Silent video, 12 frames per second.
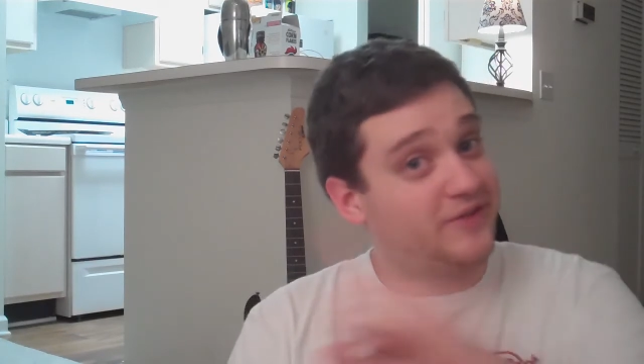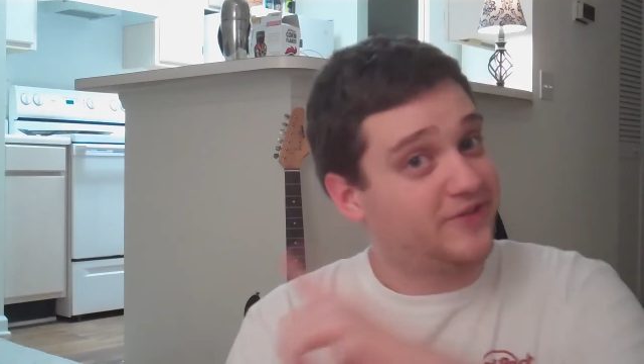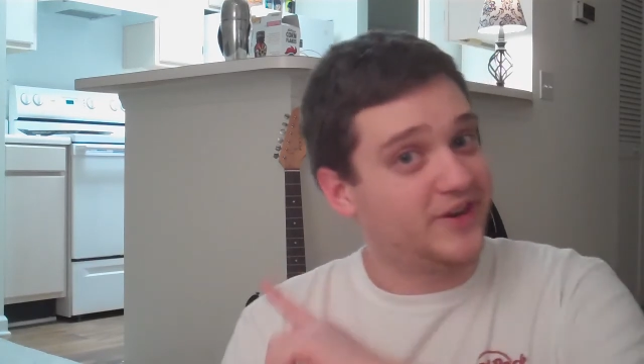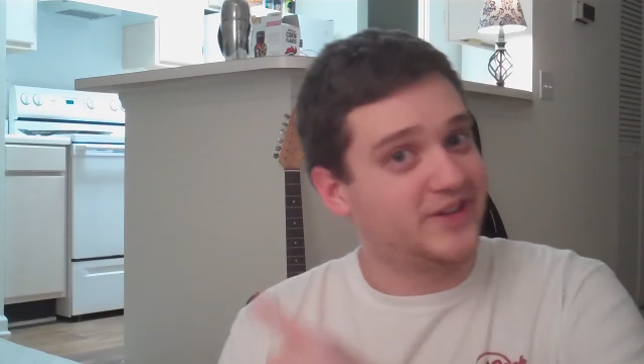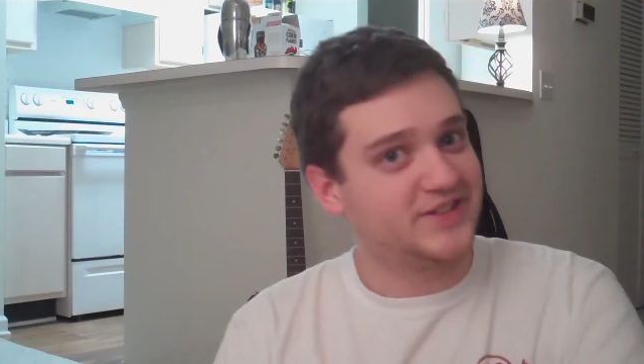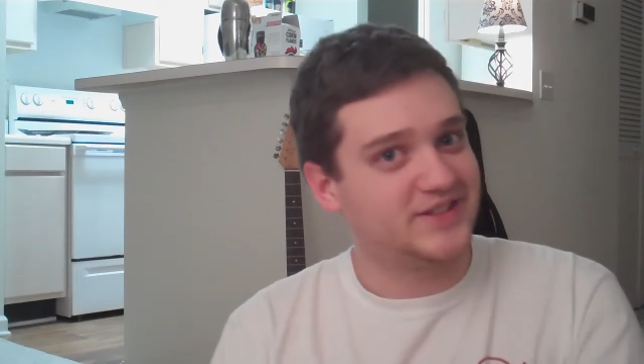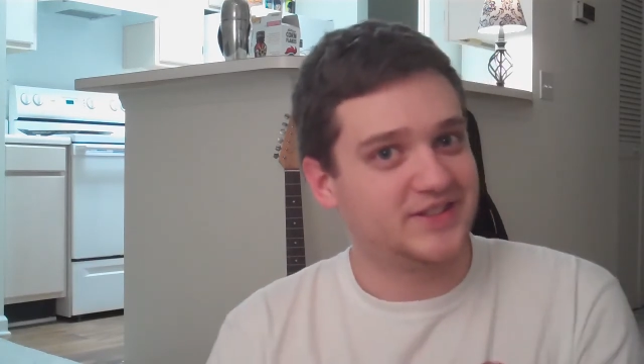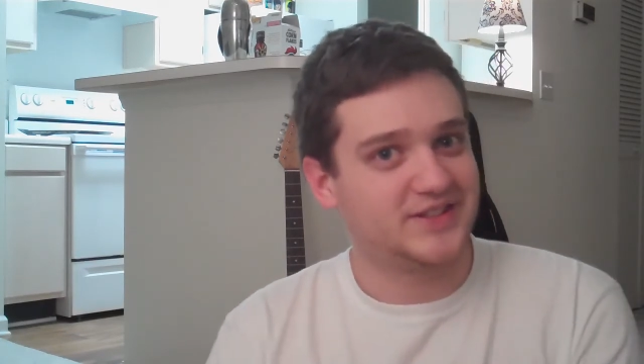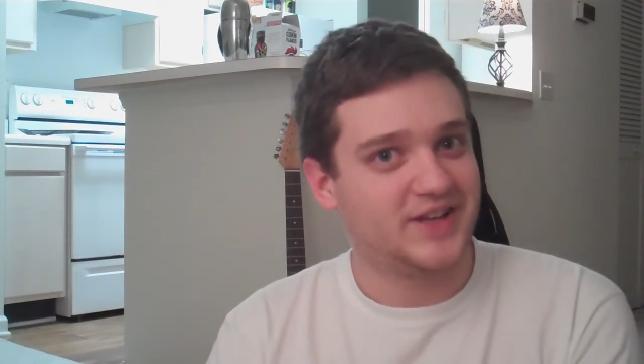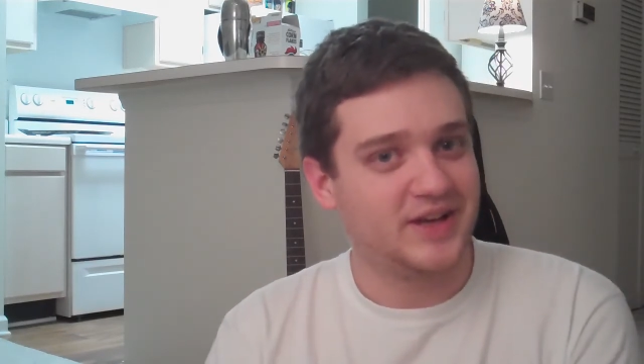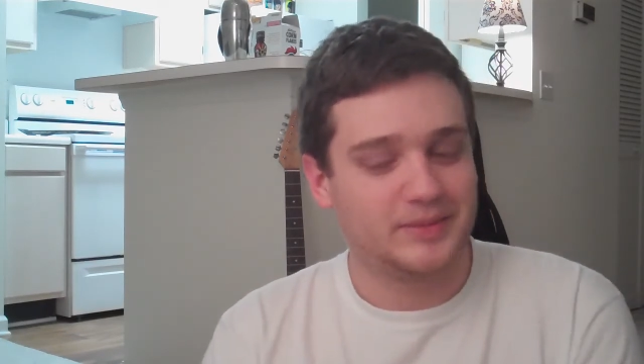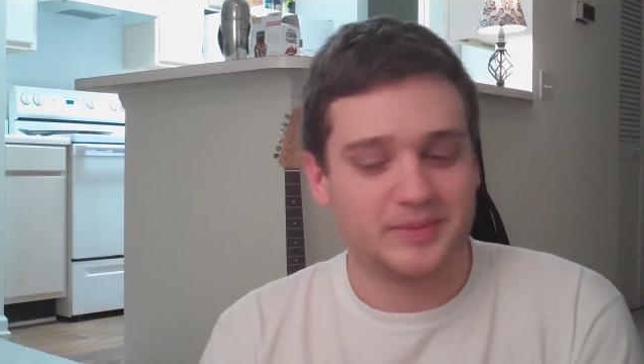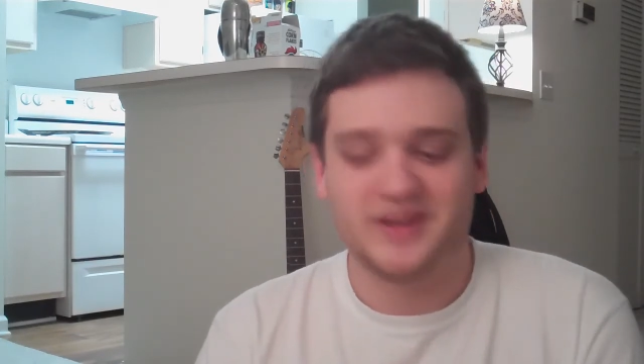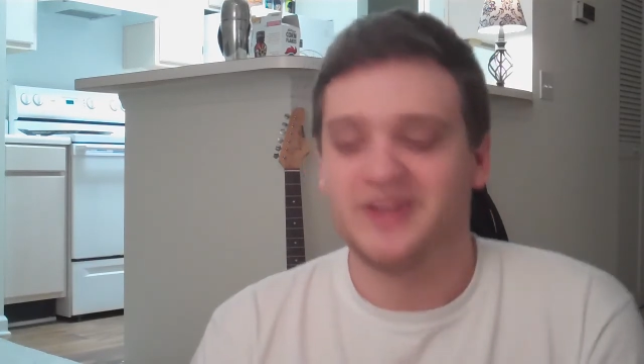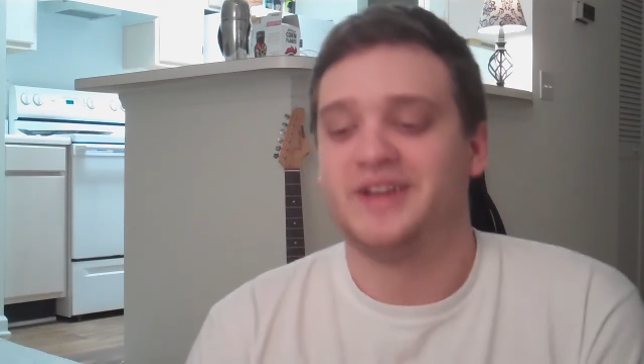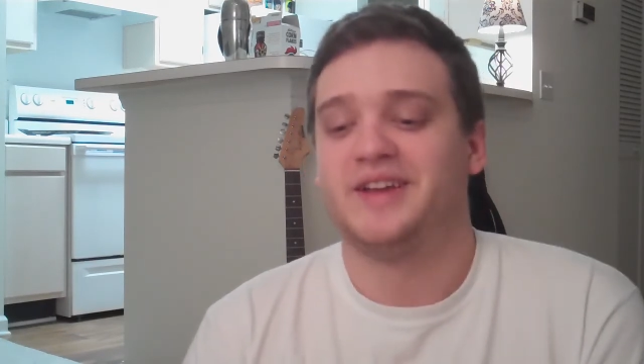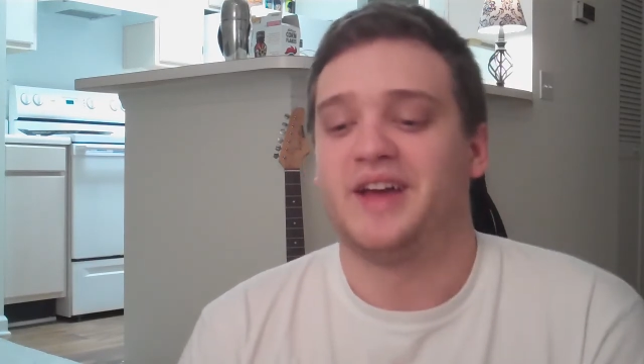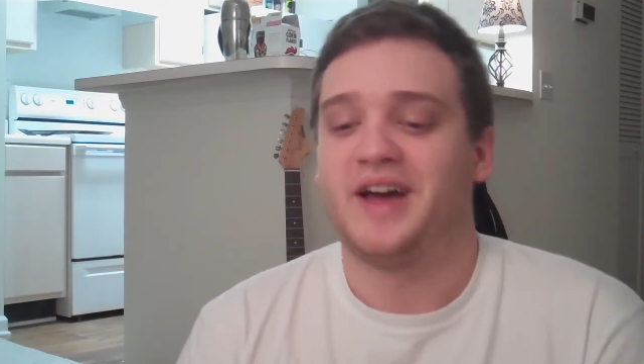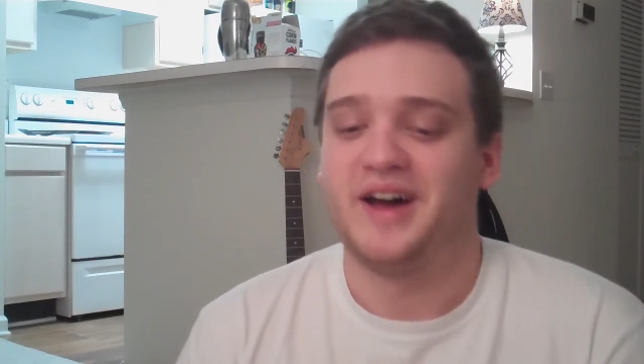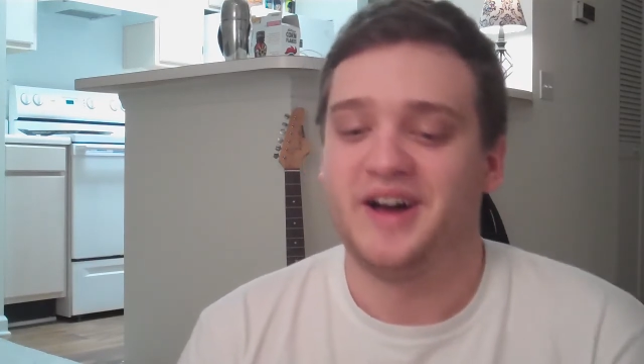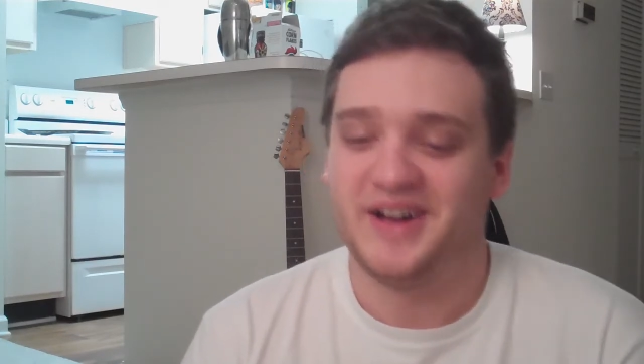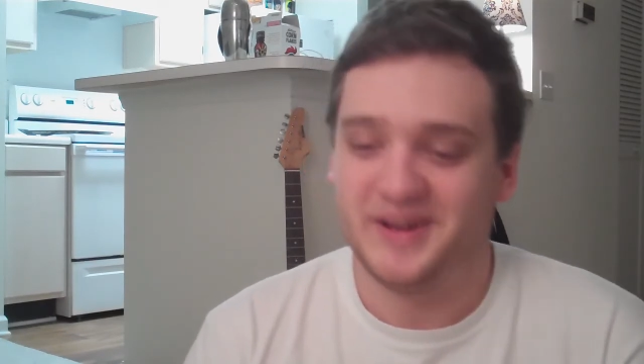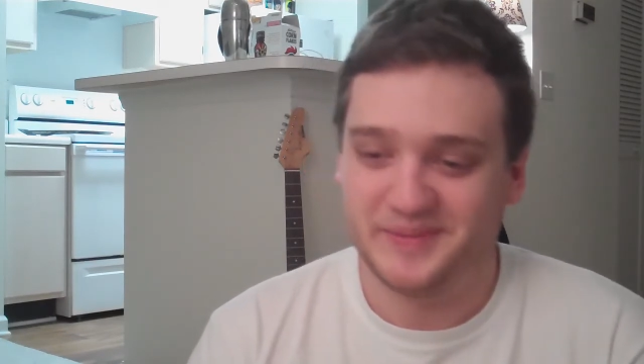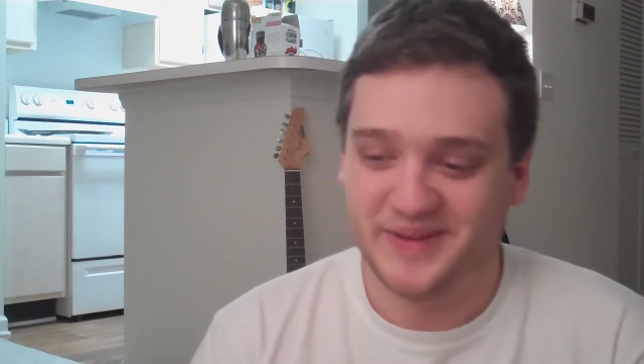your friends to sub.
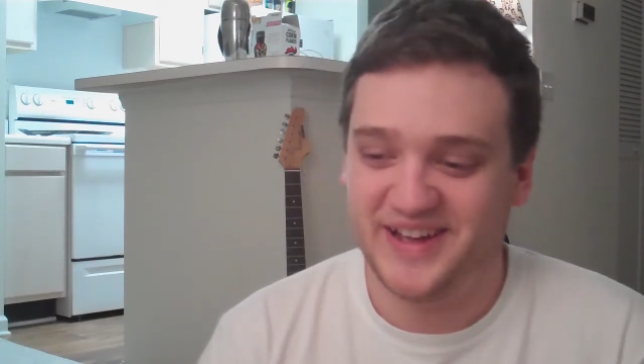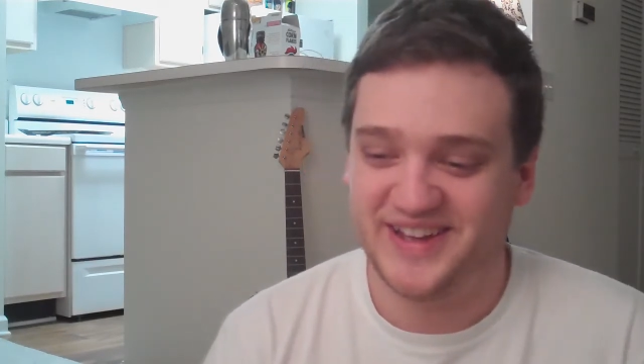Um,